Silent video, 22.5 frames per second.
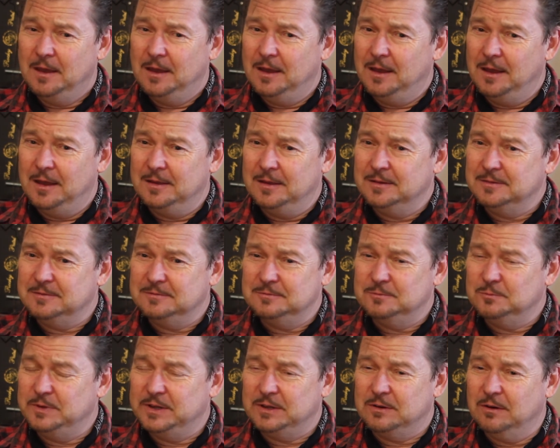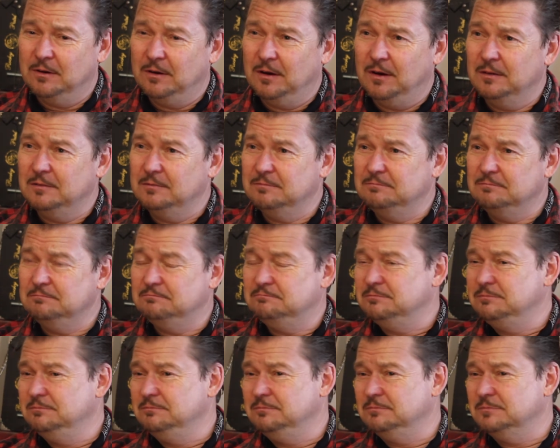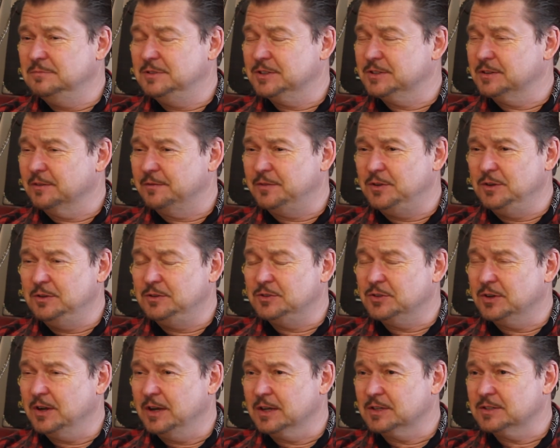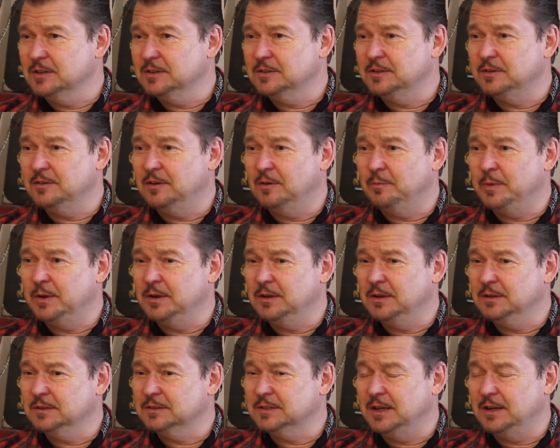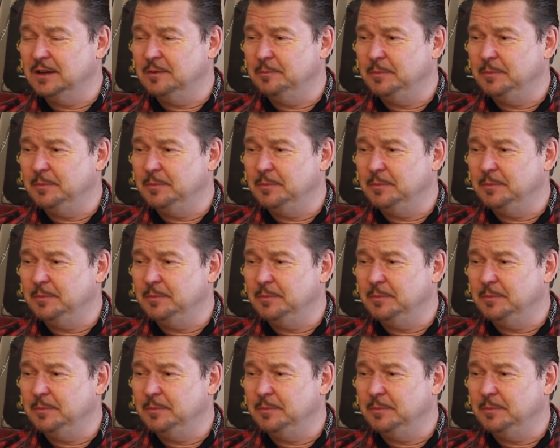and we got just a few tracks under our belt and it